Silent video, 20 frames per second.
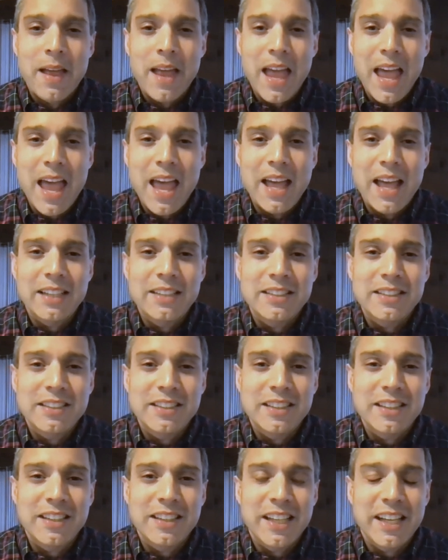And
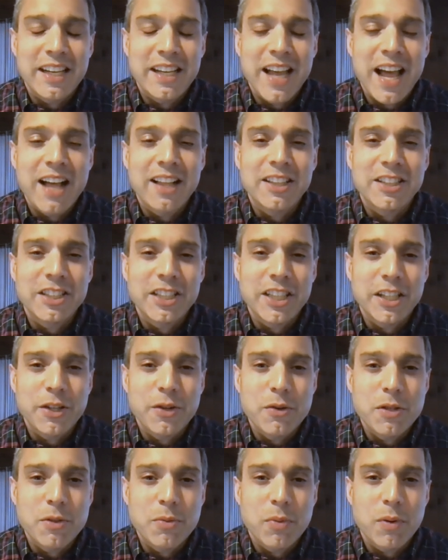the analogy
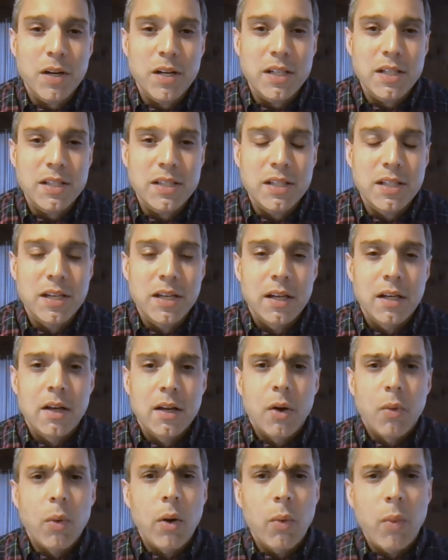used was,
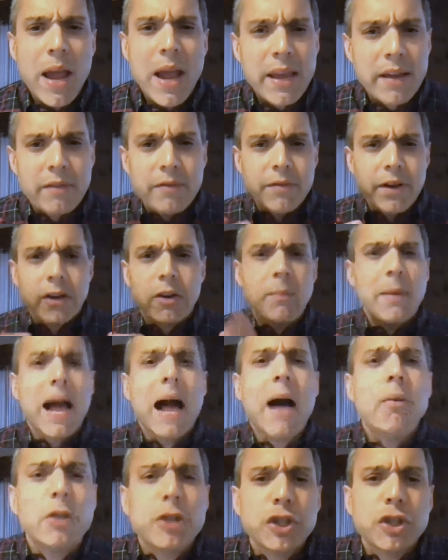well, wait, Vikram,
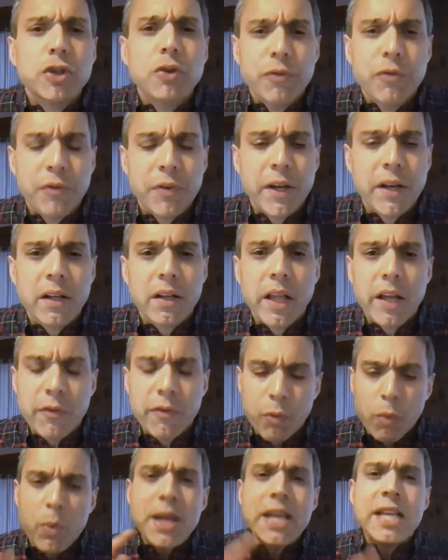how would you feel
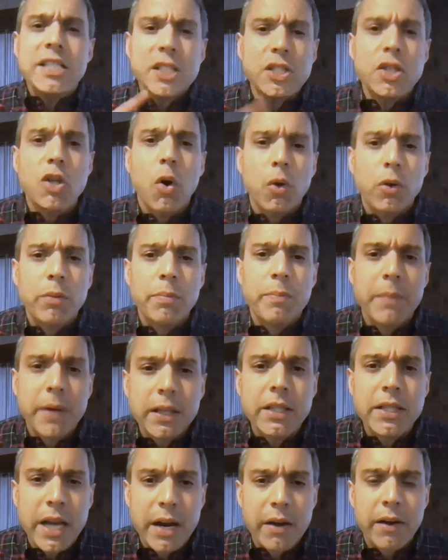if we sold
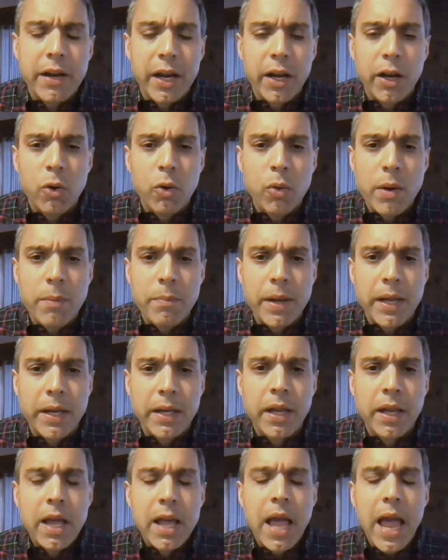military
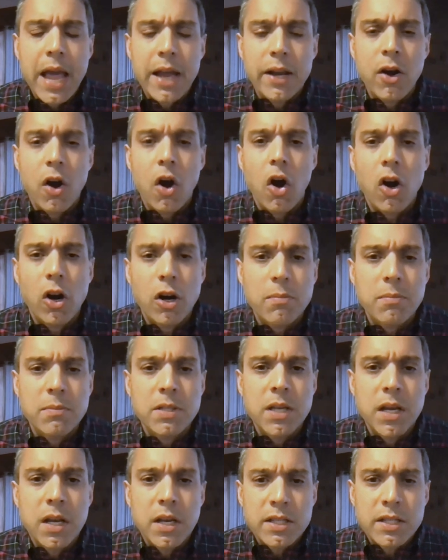equipment and
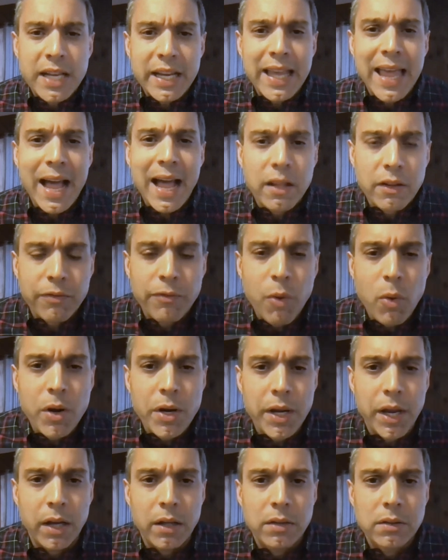arms to
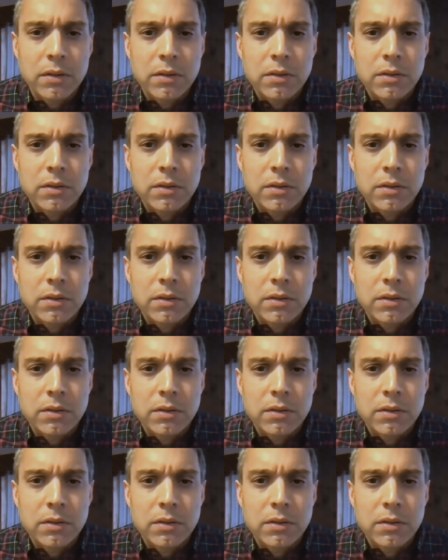California?